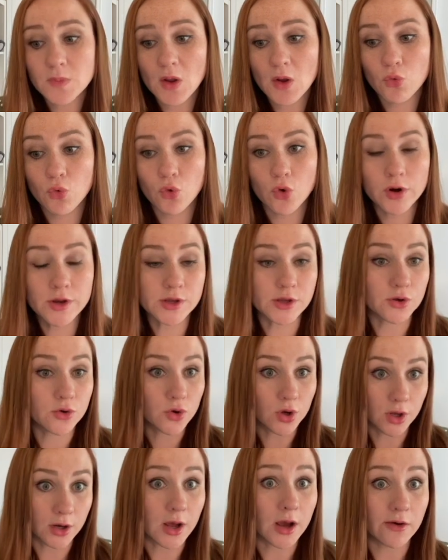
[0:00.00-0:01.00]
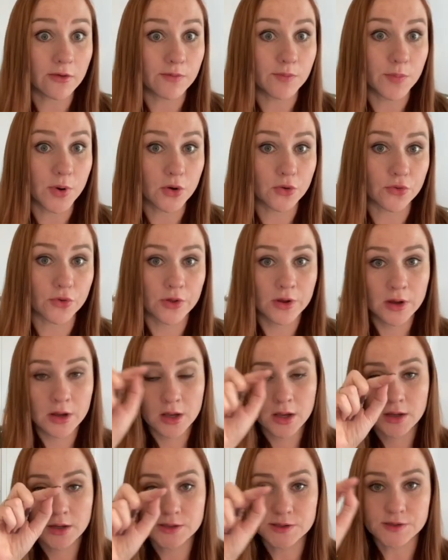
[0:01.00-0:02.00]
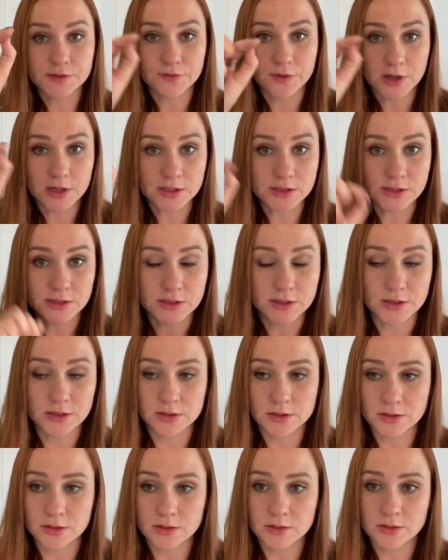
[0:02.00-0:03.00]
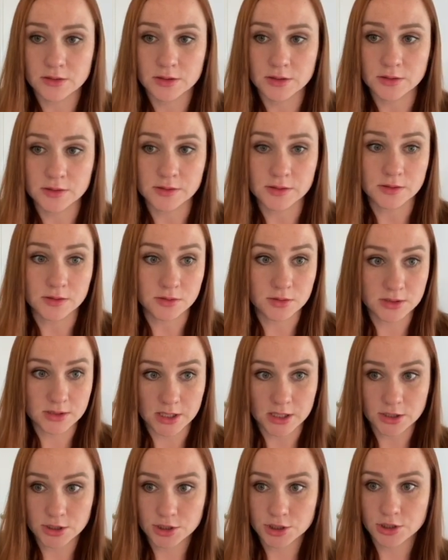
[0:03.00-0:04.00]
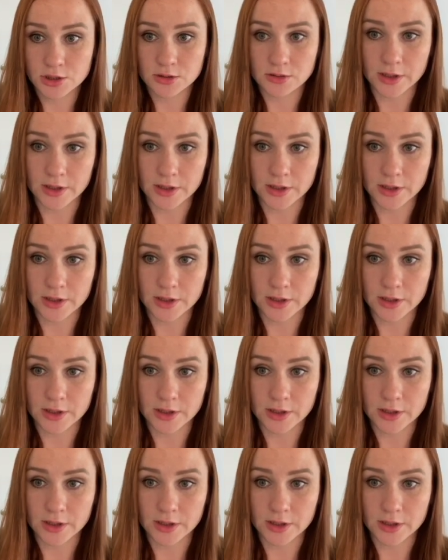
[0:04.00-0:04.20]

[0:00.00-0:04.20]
or you can have both divided in little dash,